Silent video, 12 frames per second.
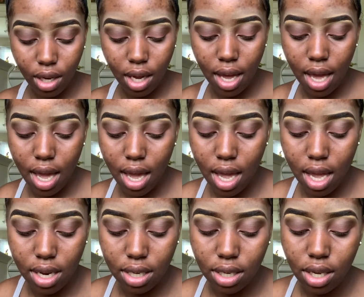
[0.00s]

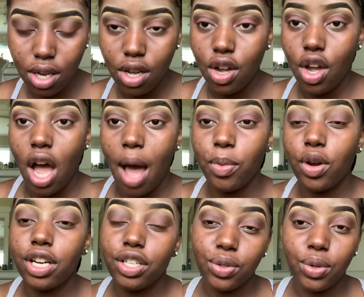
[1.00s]
And I'm
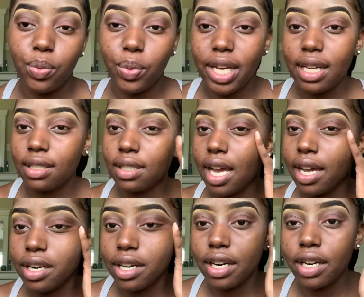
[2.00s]
gonna do a winged
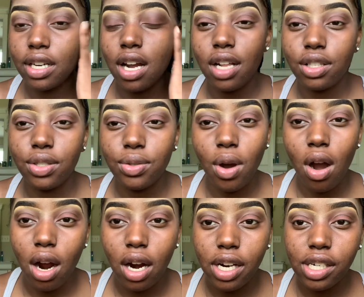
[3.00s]
liner, not too
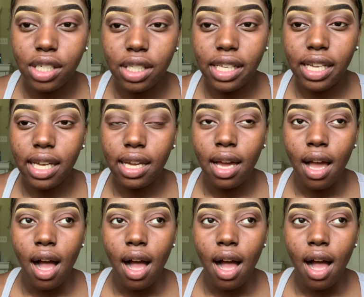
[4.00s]
harshly,